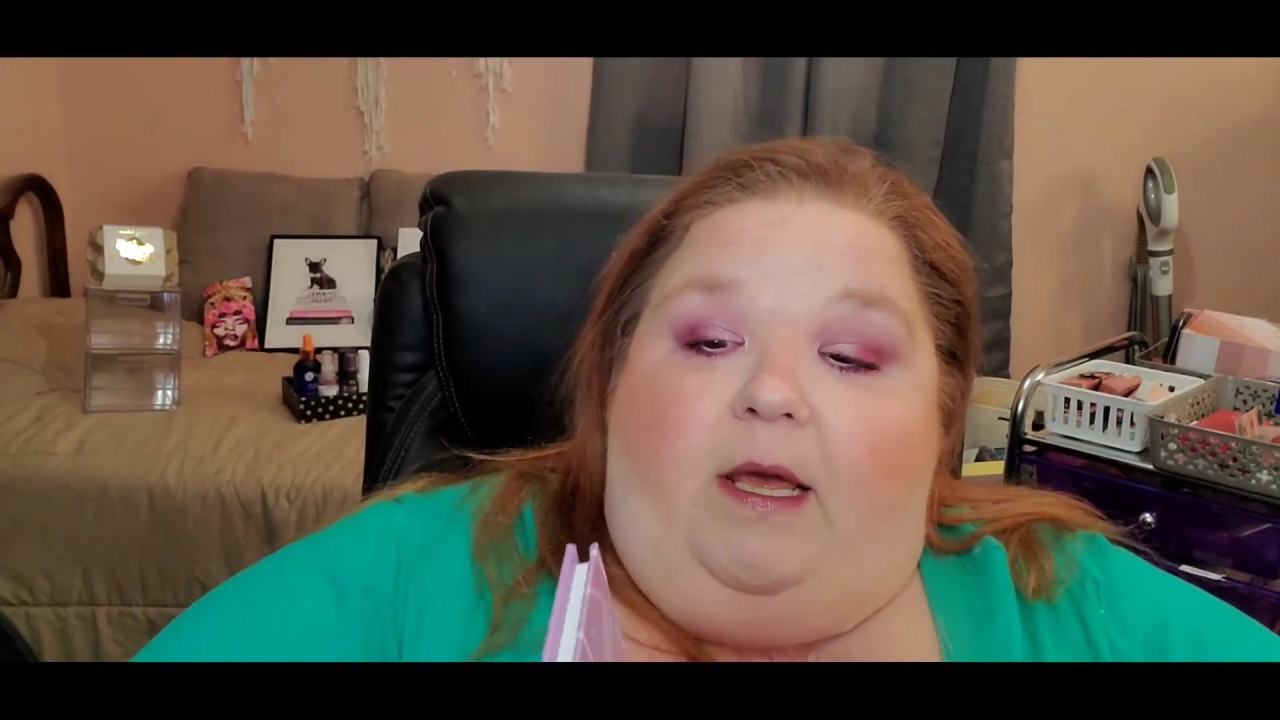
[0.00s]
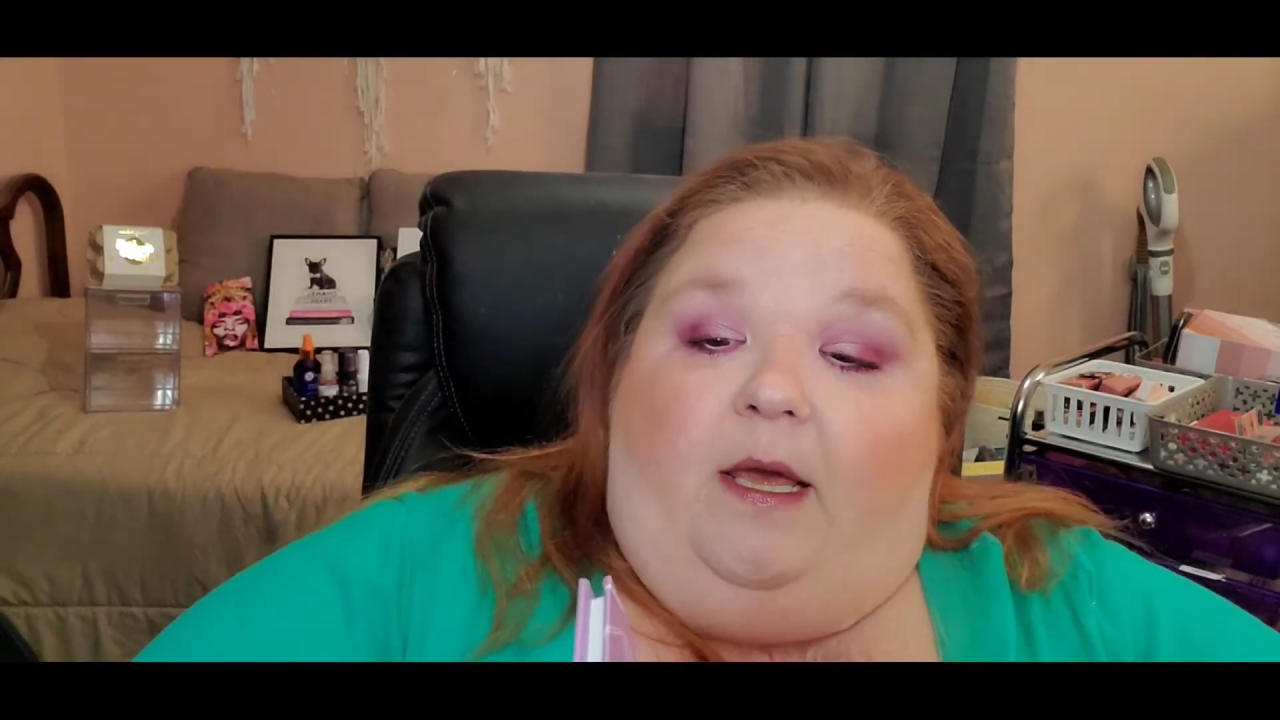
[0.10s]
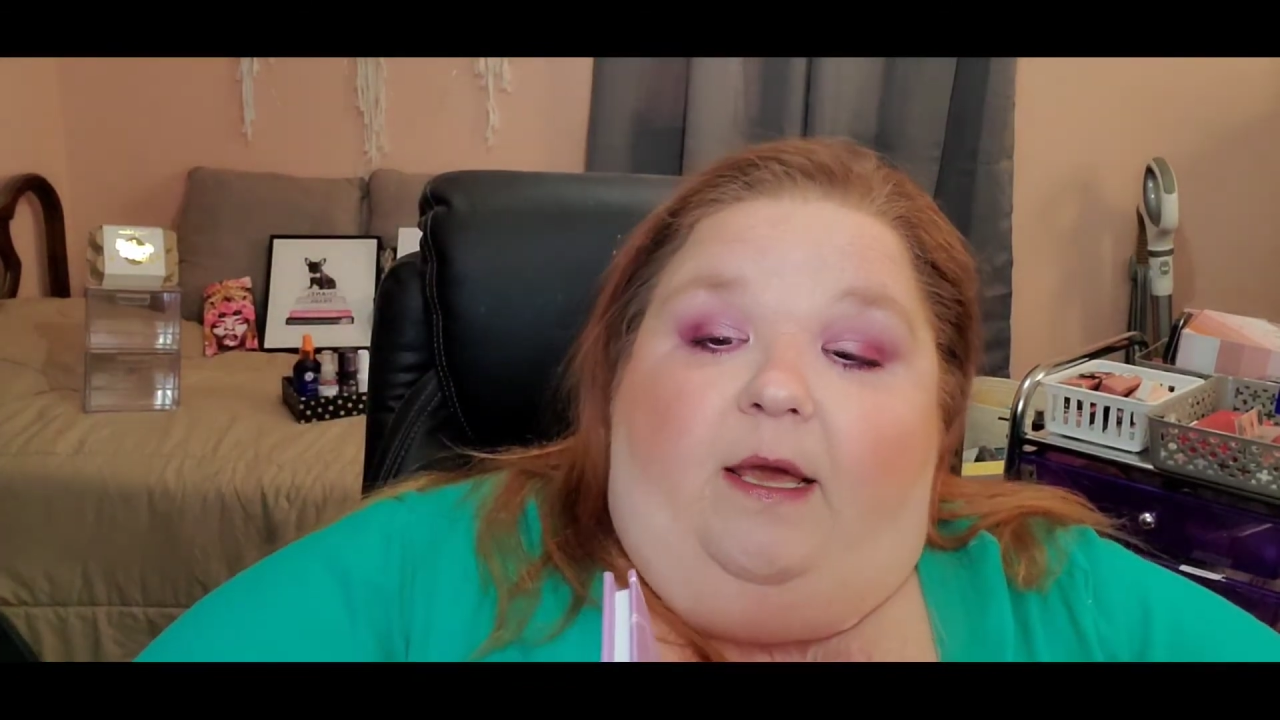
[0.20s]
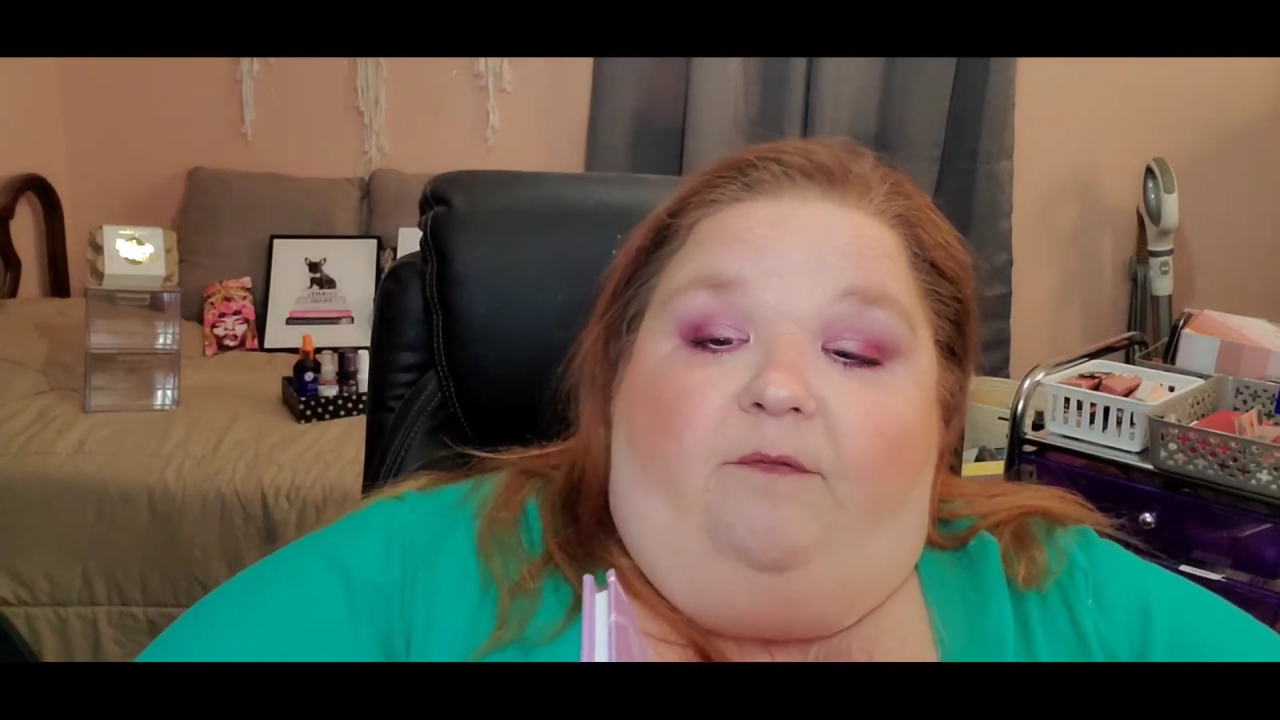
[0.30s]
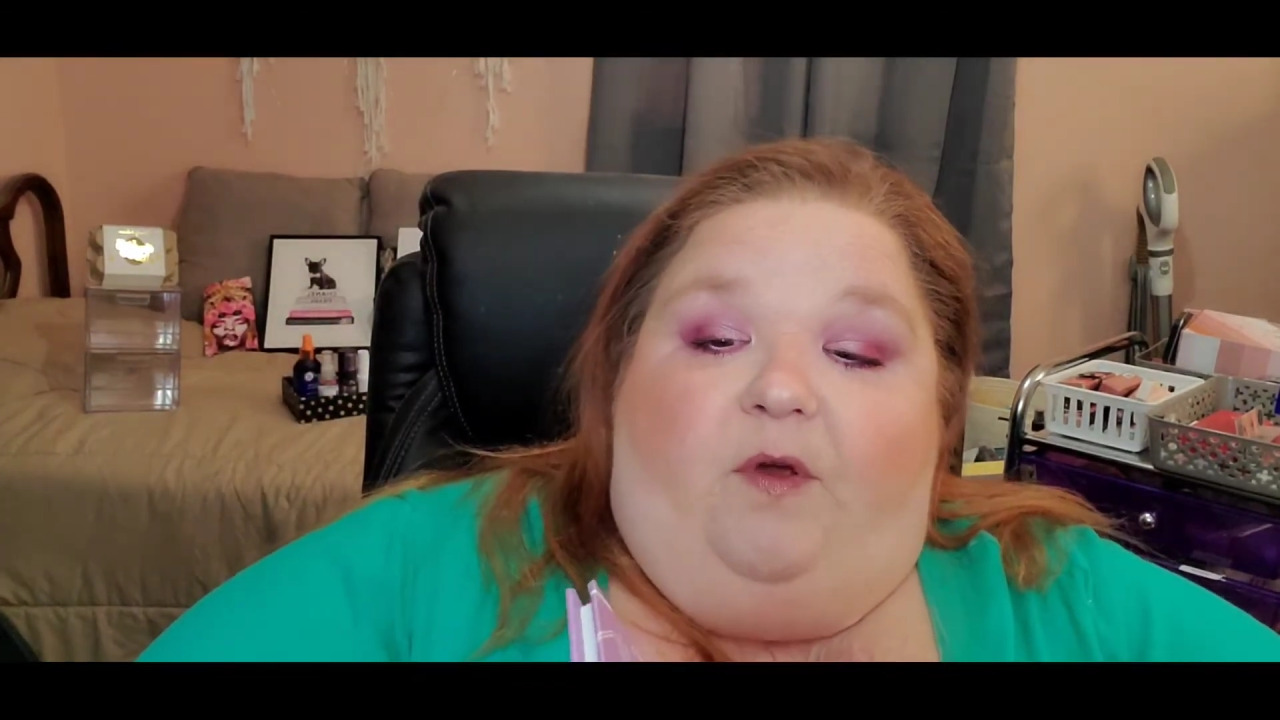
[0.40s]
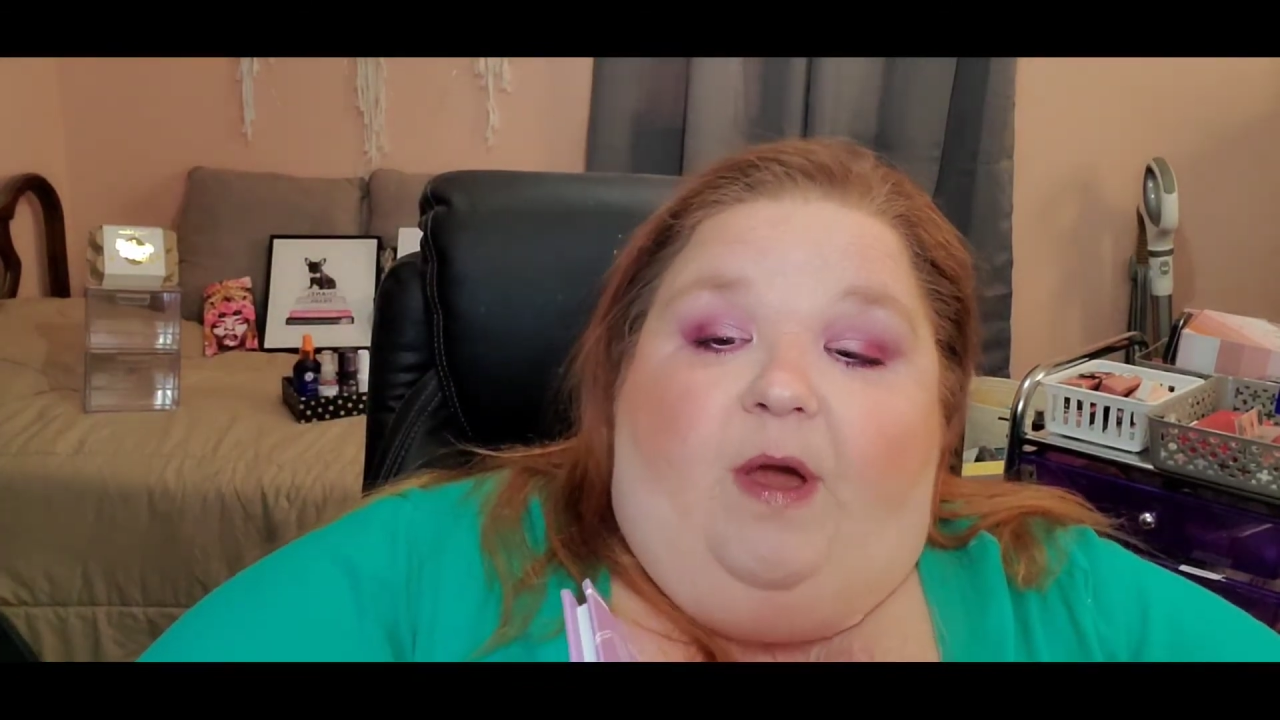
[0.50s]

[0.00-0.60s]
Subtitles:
If you